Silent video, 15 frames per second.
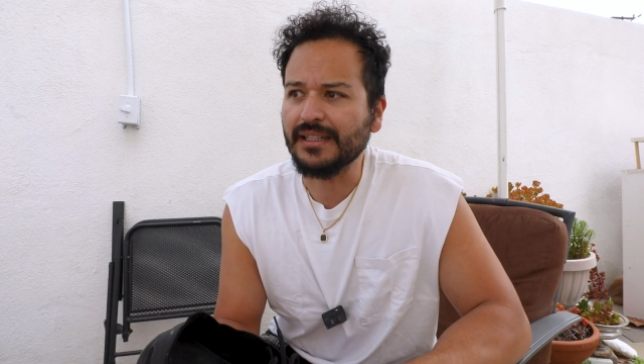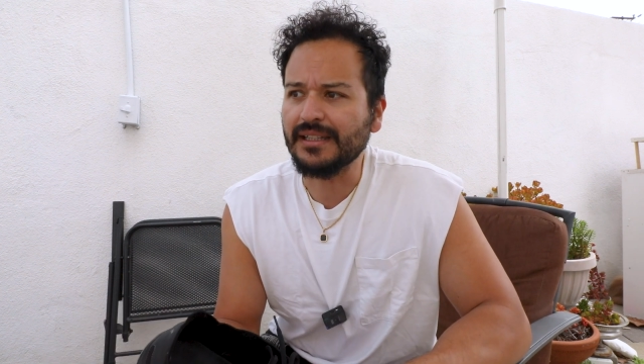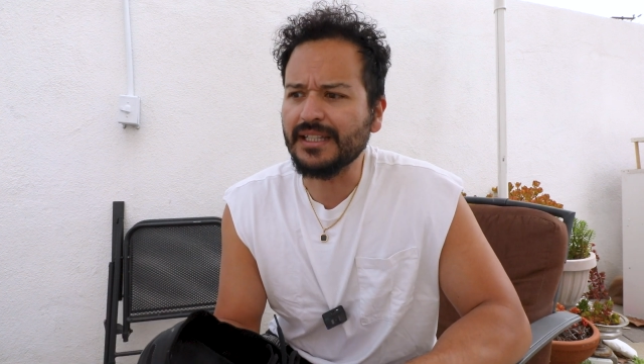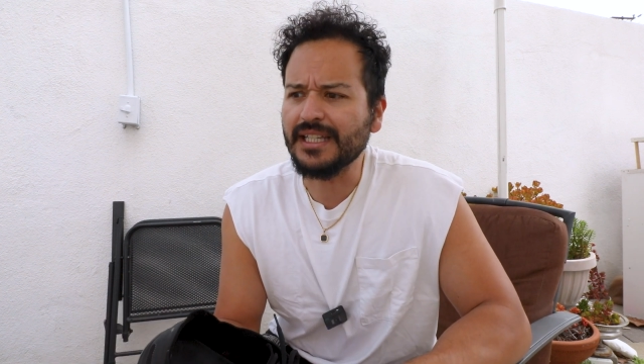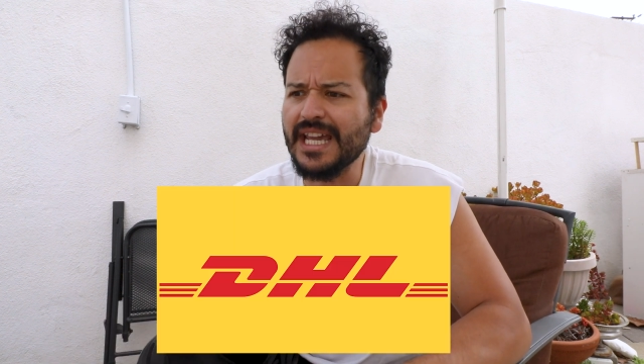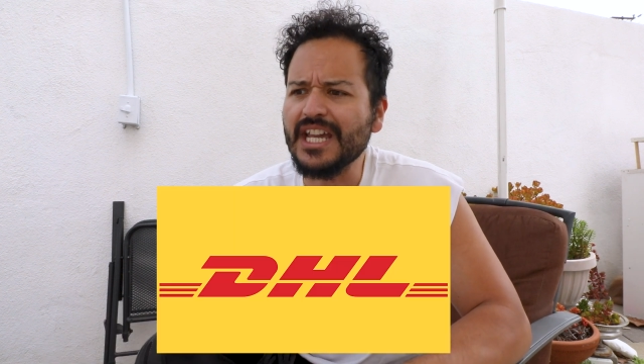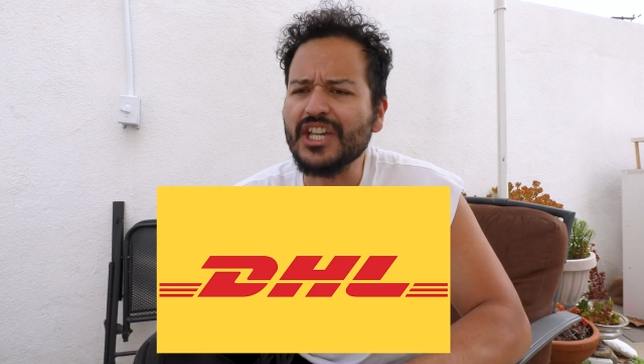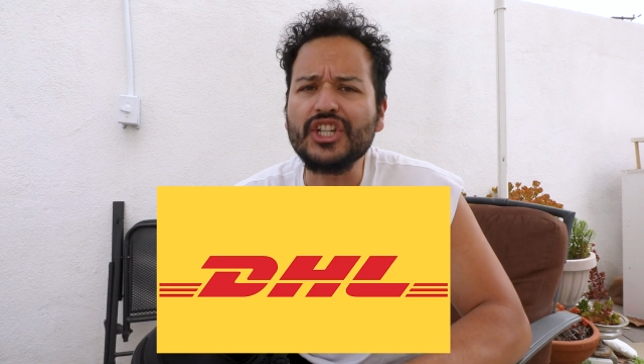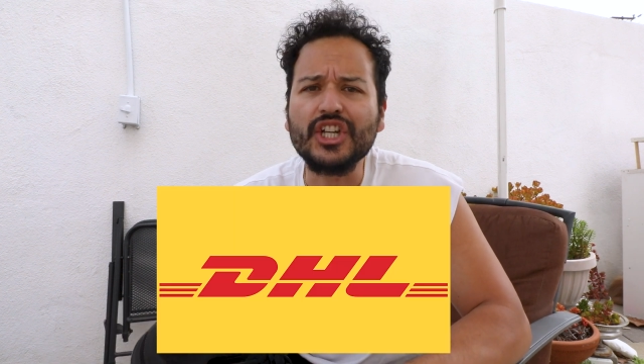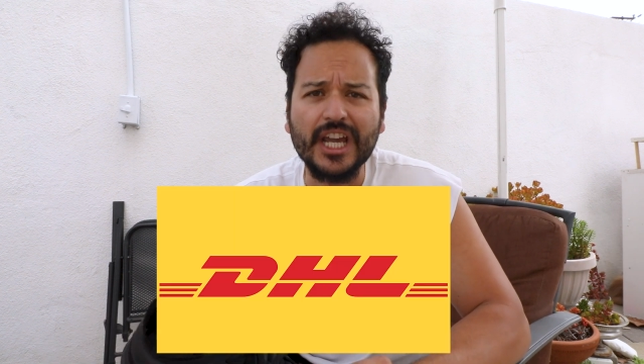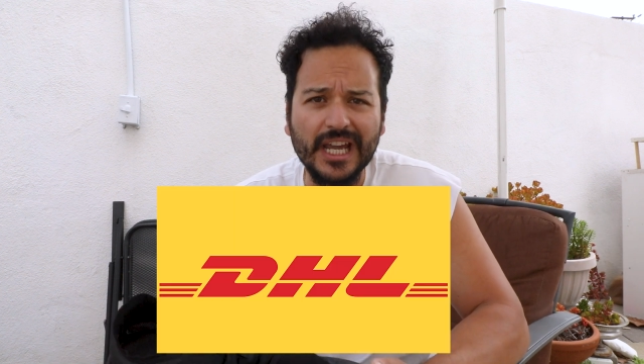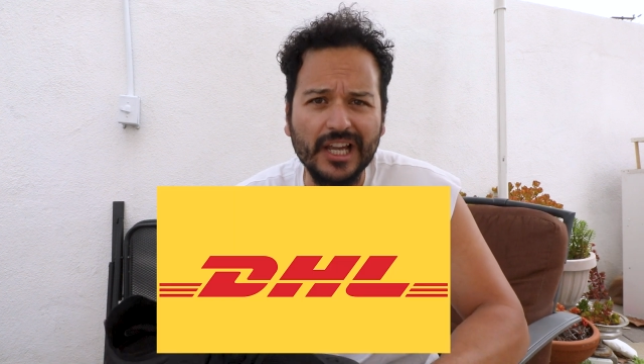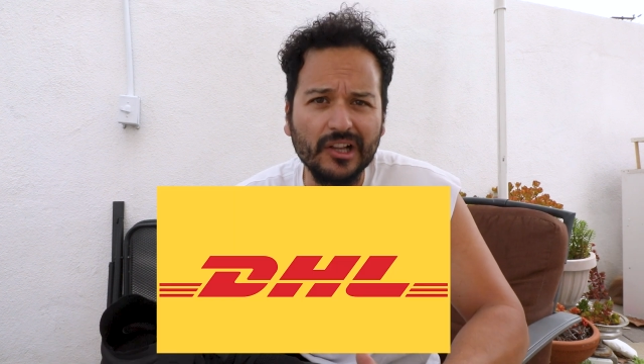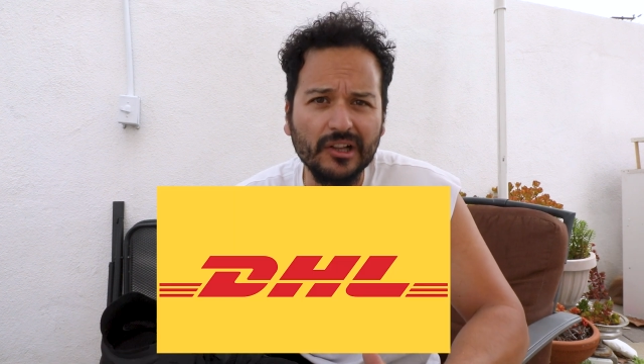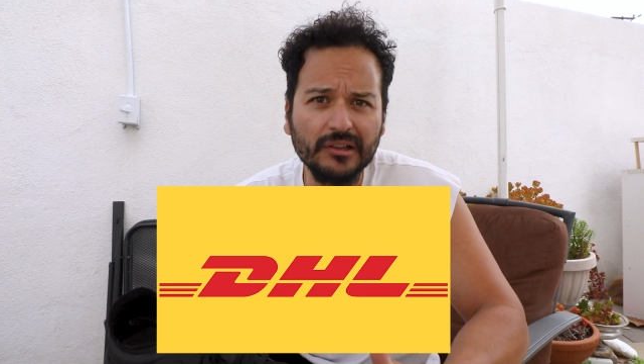
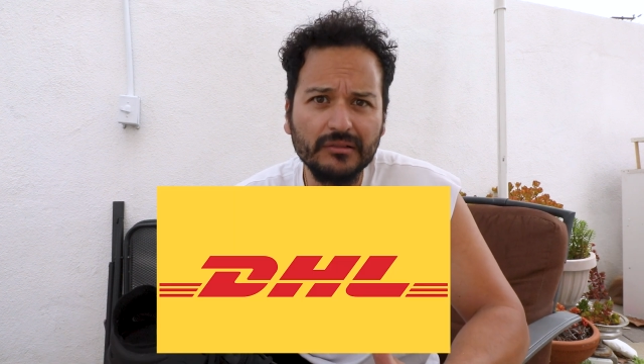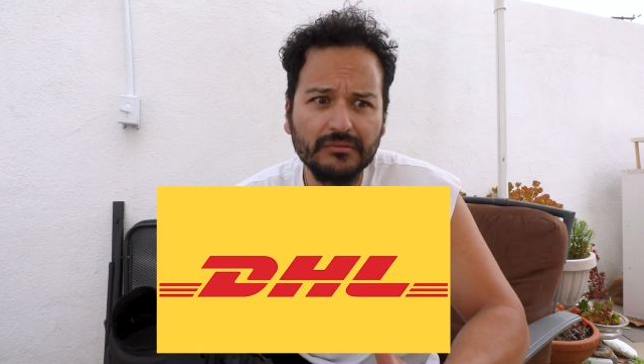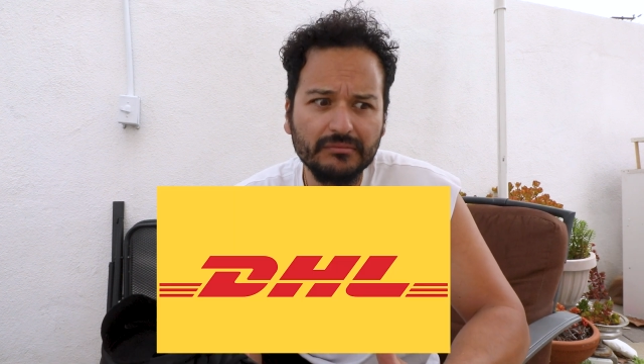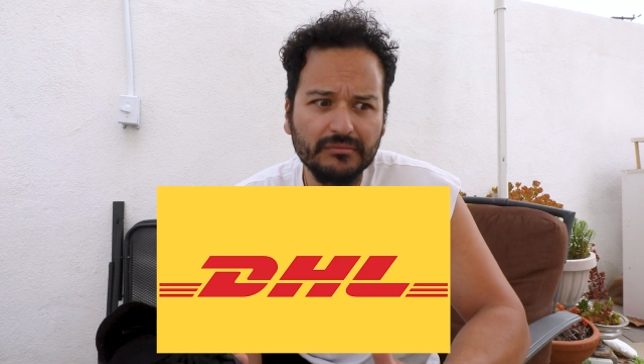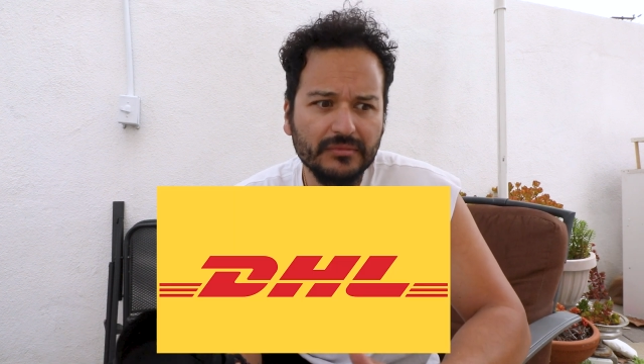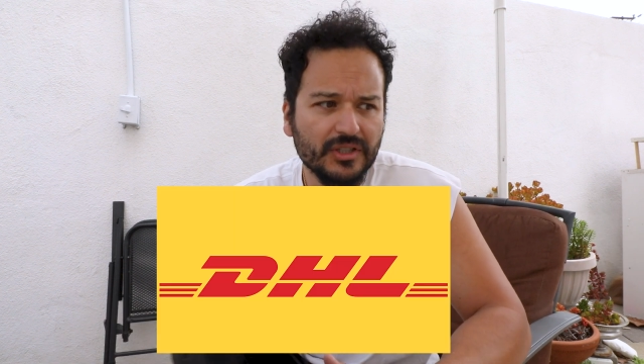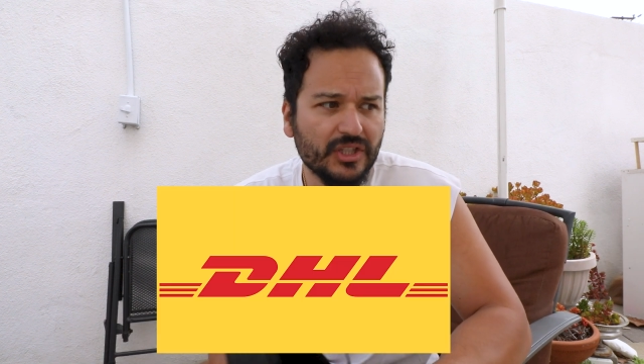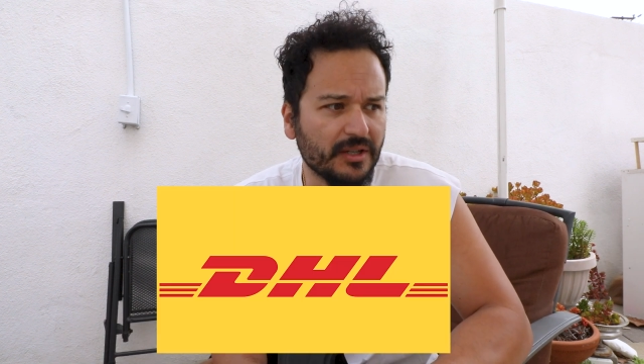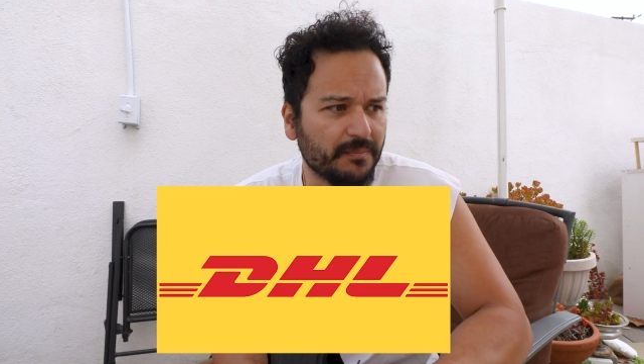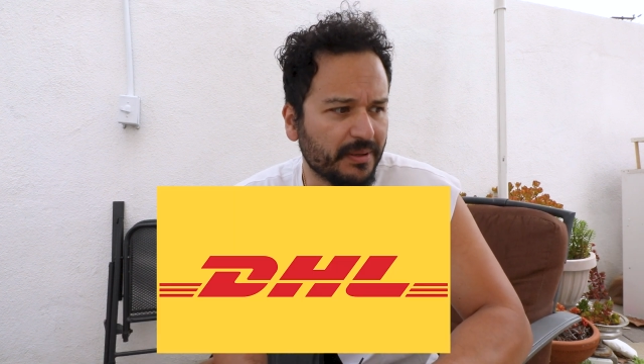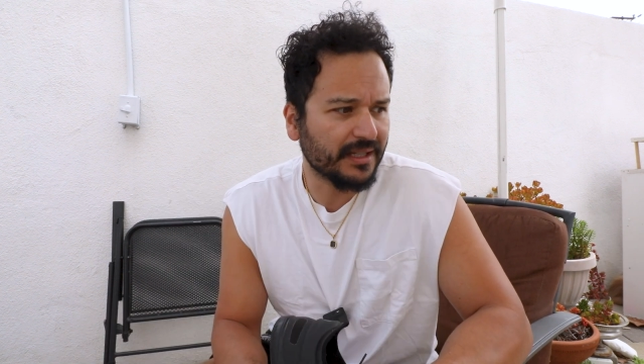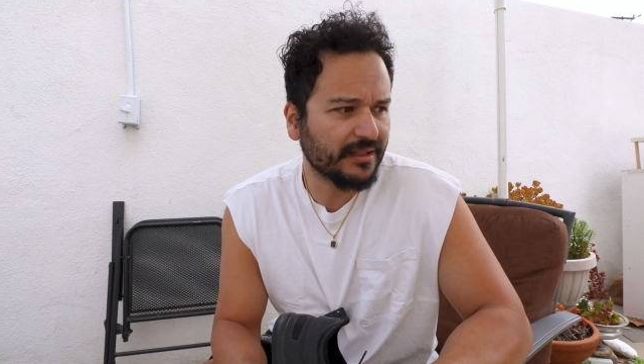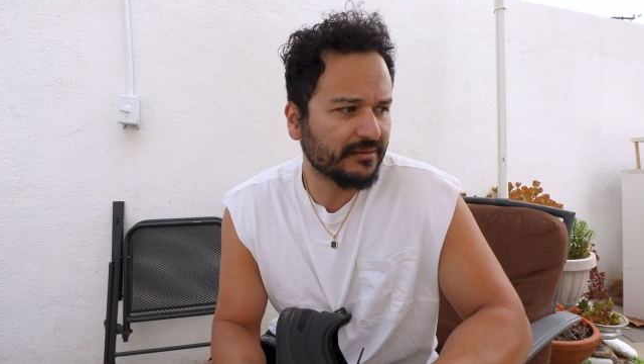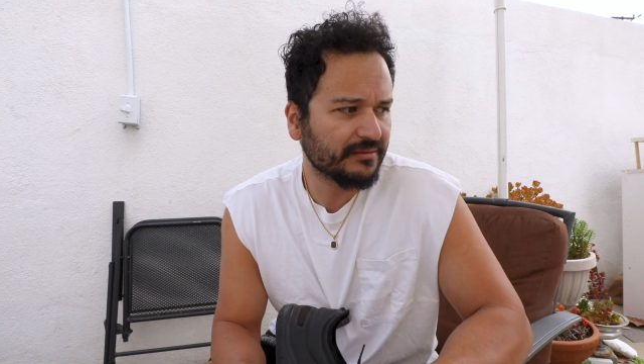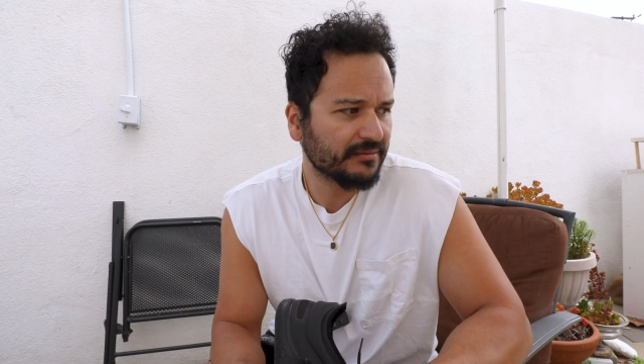DHL
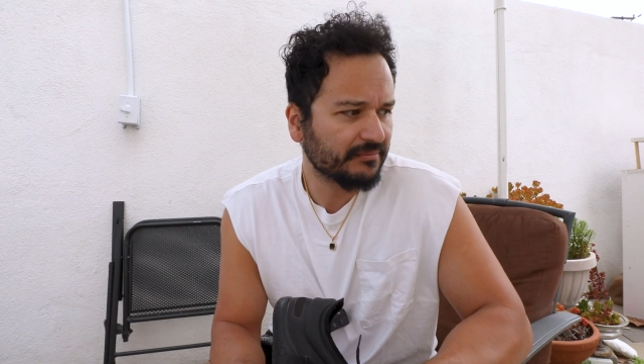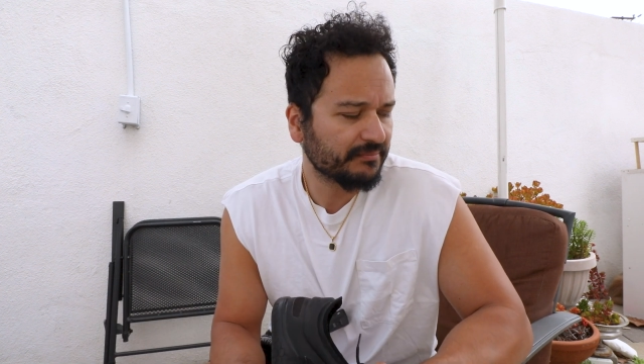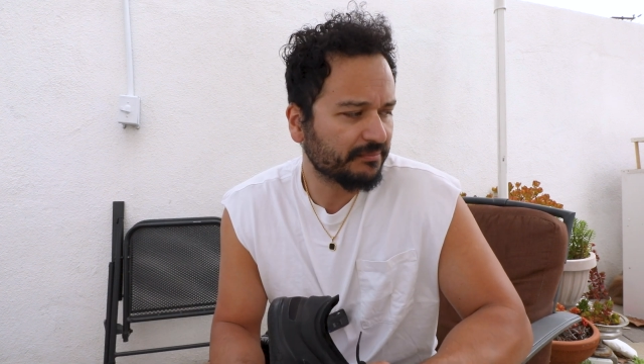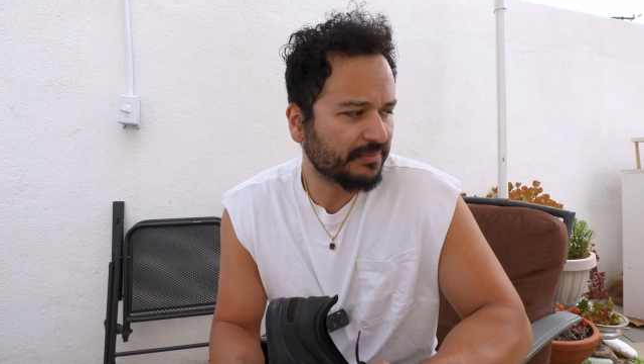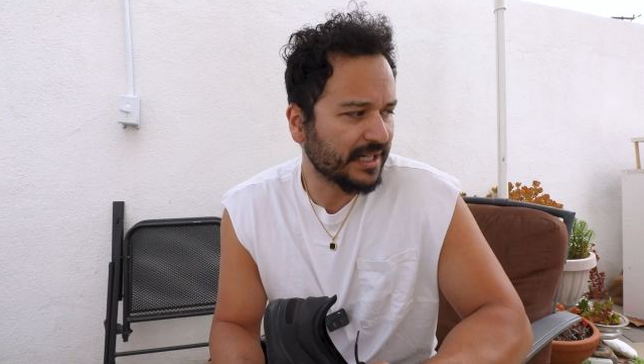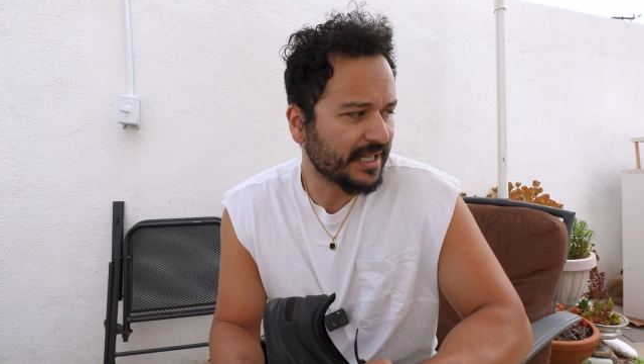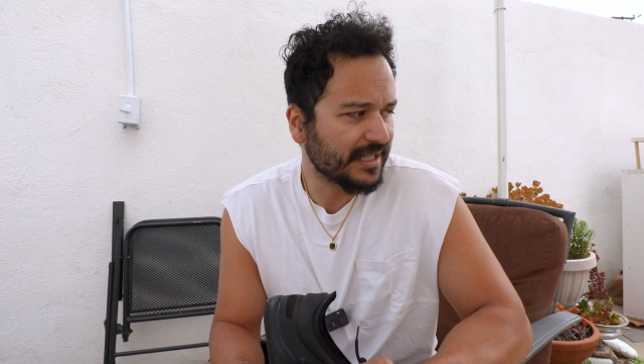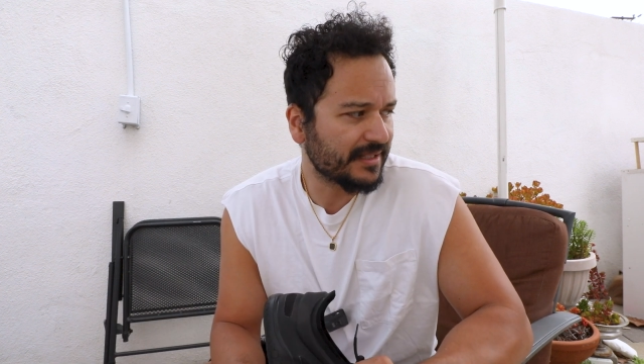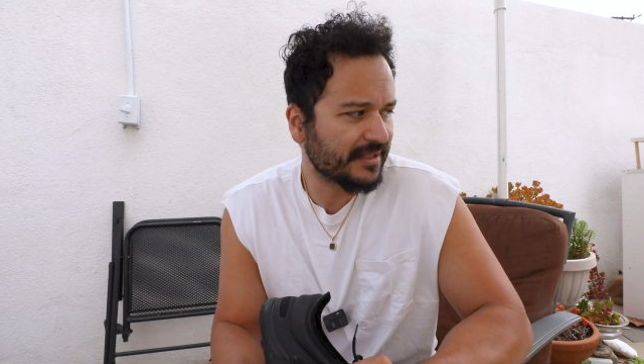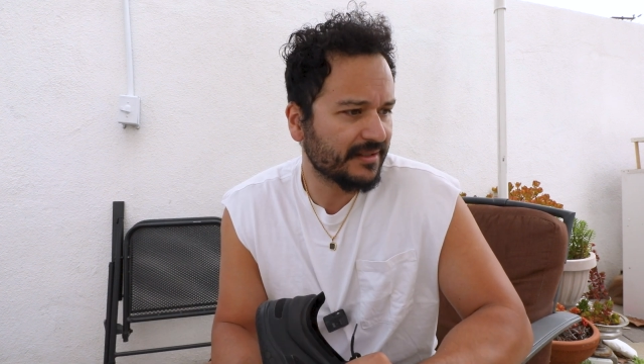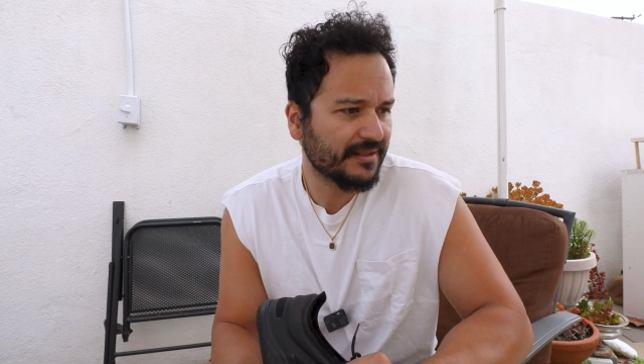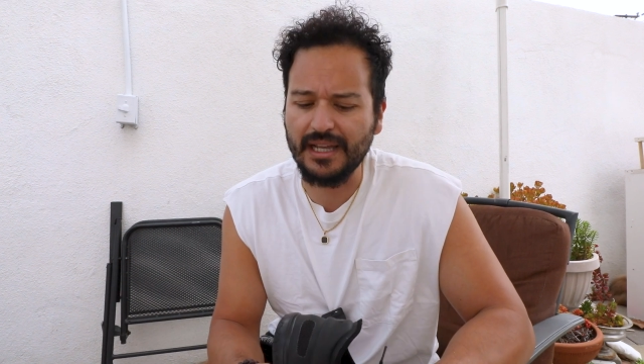shipping place.